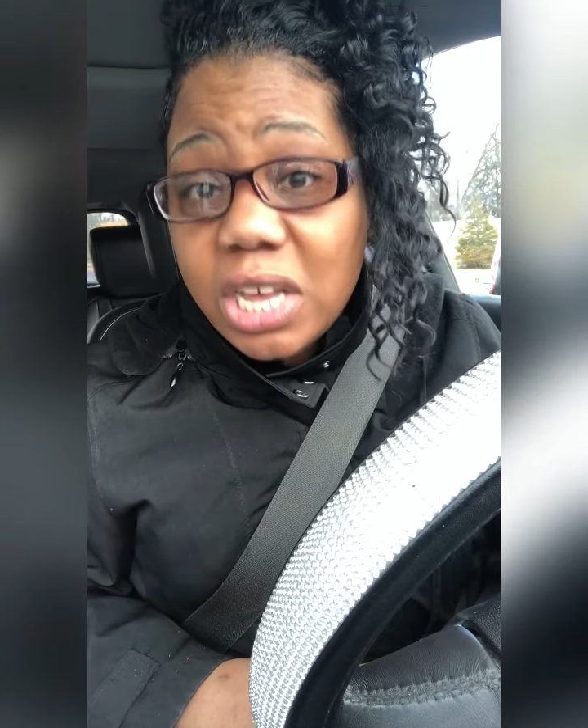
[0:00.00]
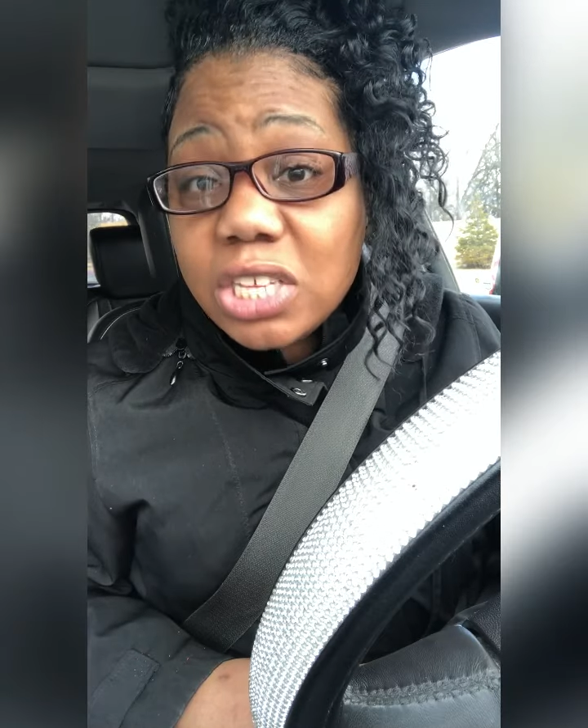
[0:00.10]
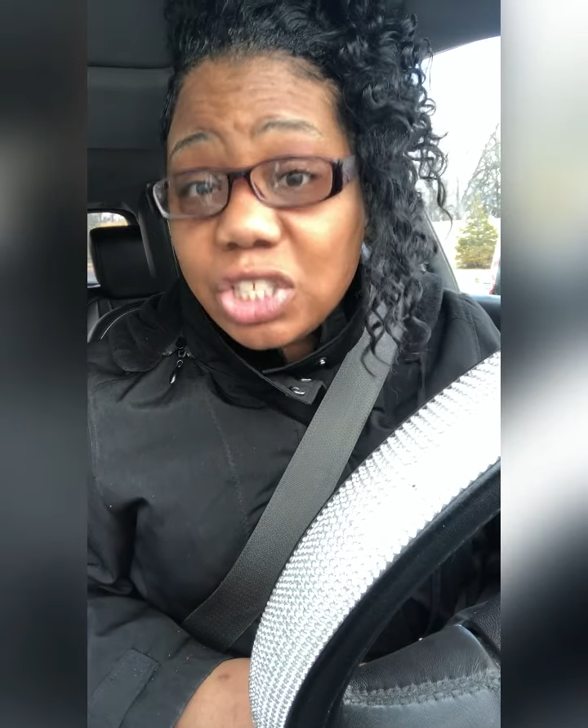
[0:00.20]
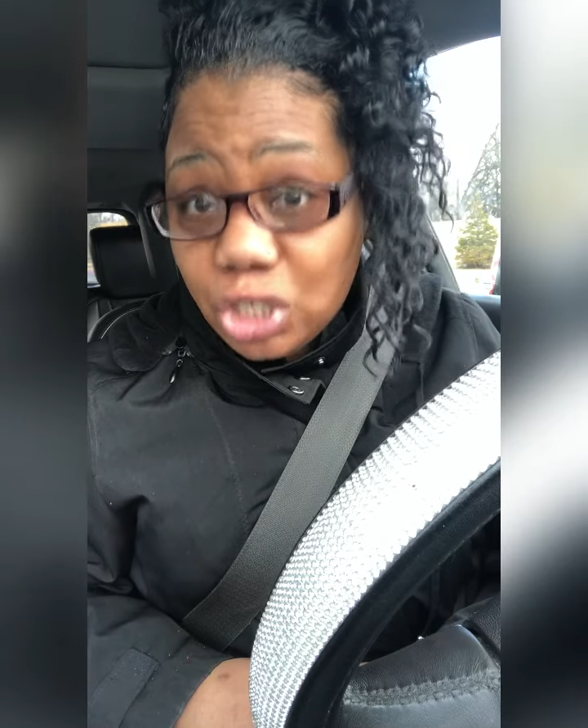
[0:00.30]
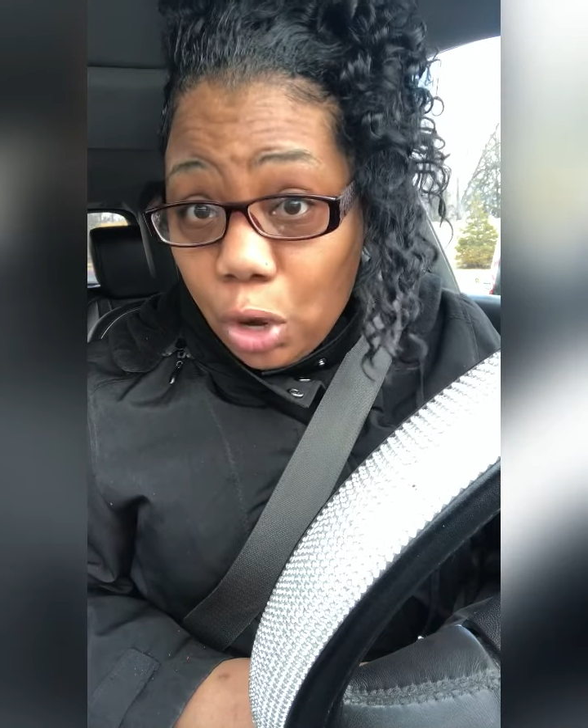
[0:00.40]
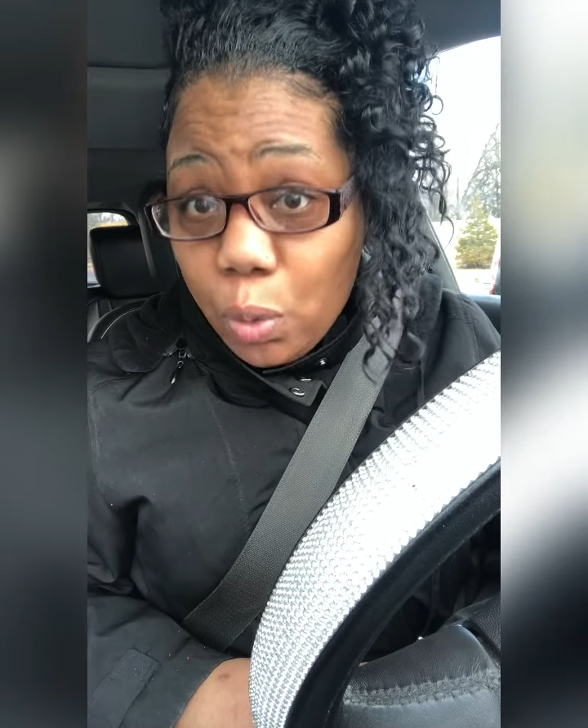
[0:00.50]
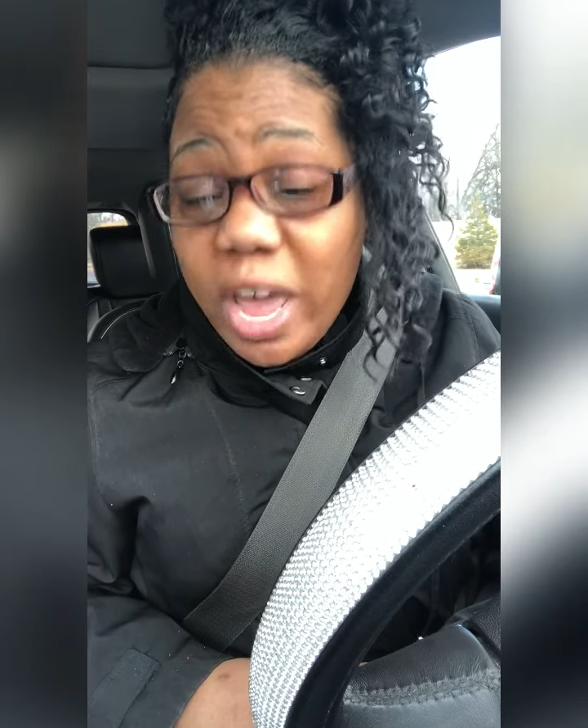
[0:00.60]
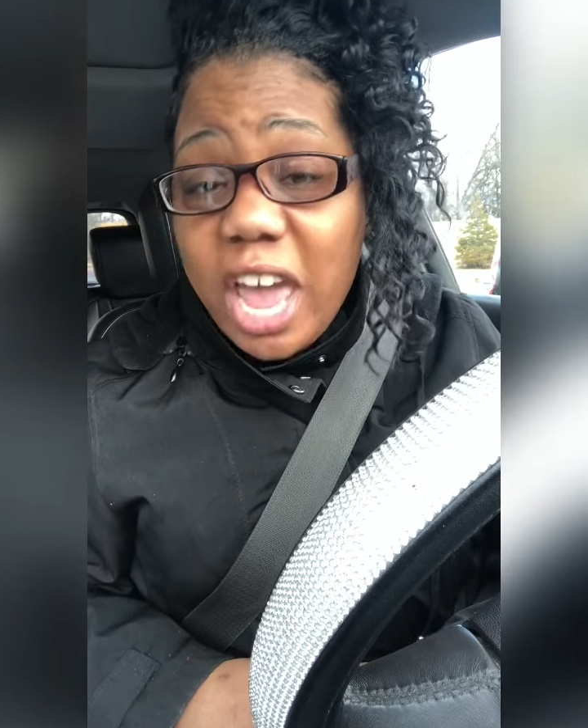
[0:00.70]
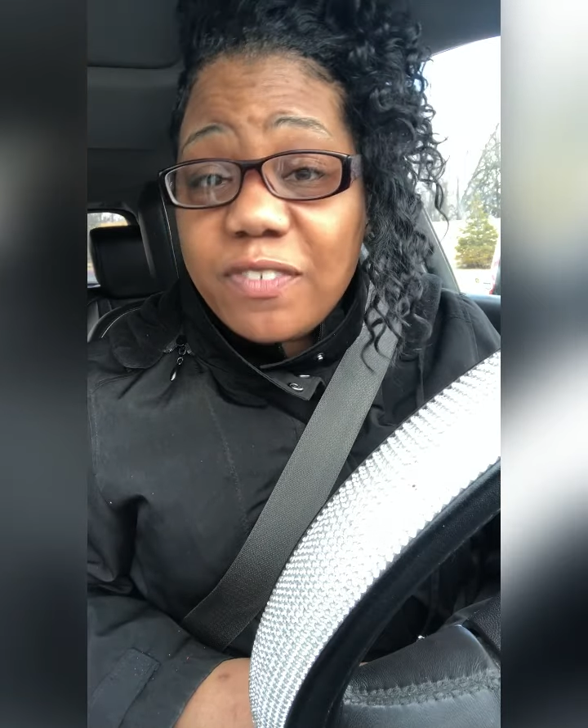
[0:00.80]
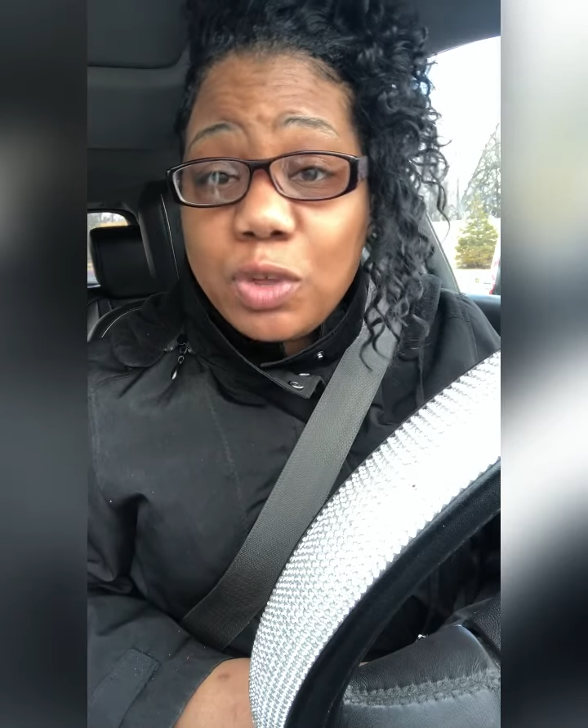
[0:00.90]
So,
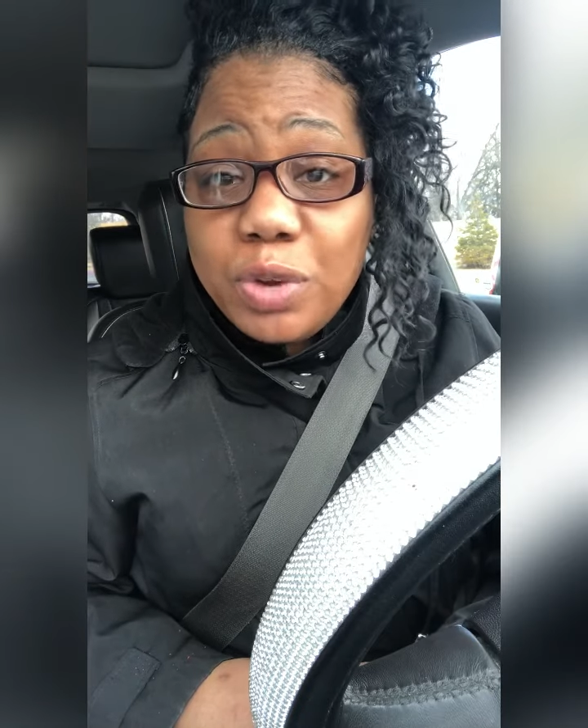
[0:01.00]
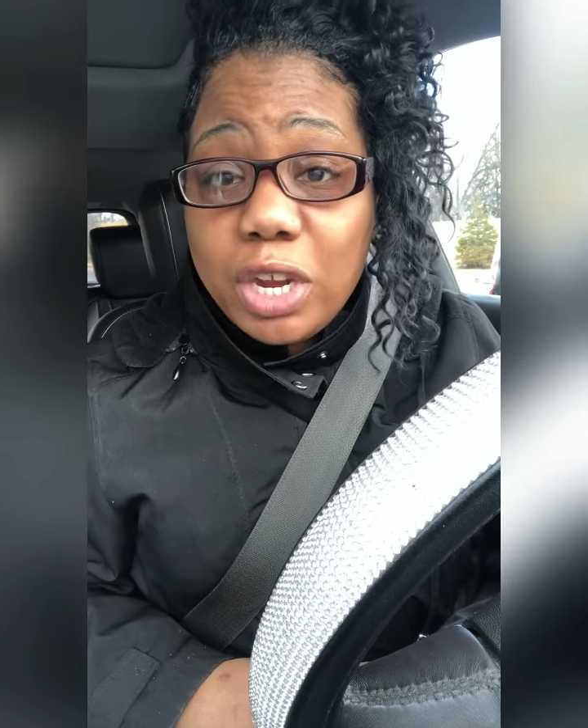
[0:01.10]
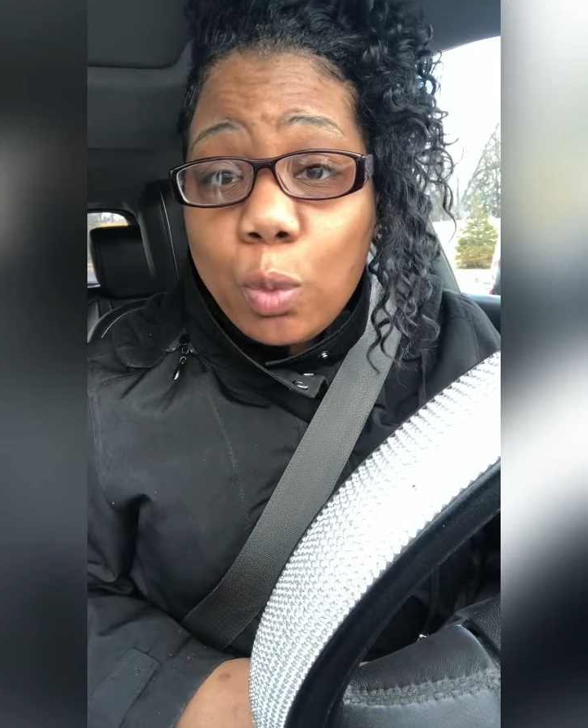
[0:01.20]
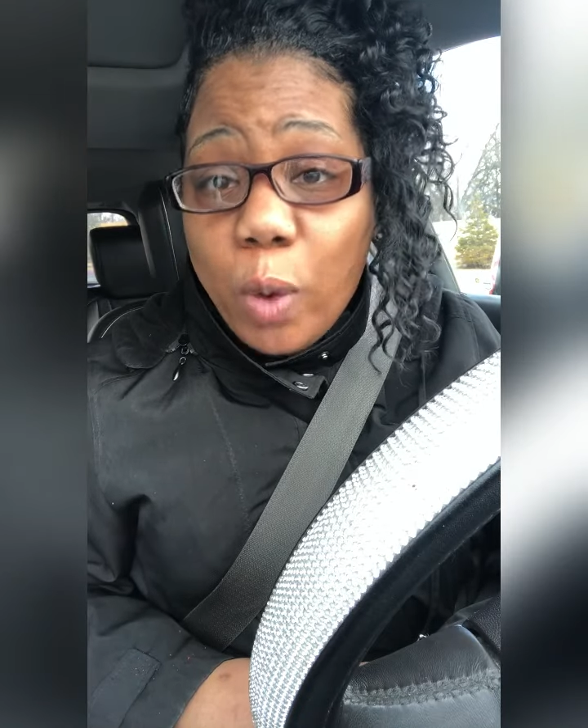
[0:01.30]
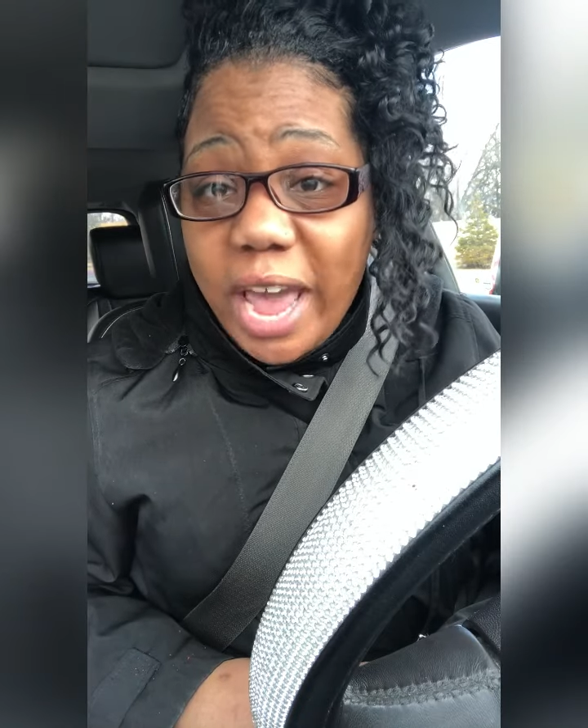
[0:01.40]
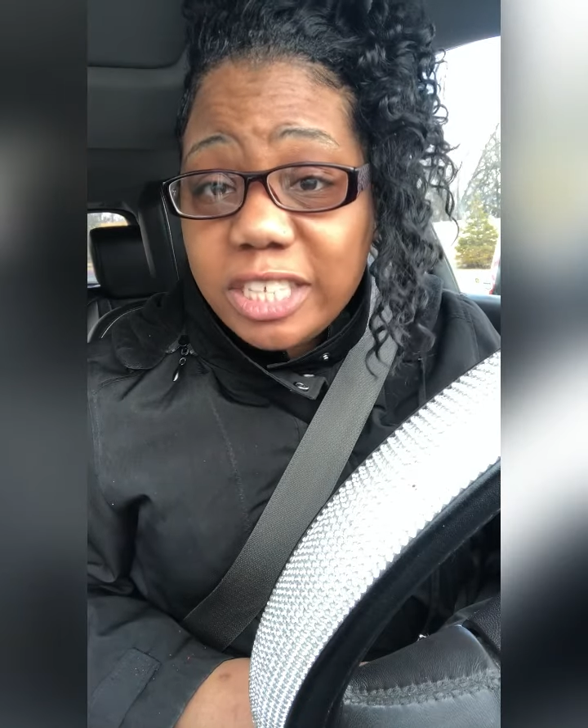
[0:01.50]
if you need a way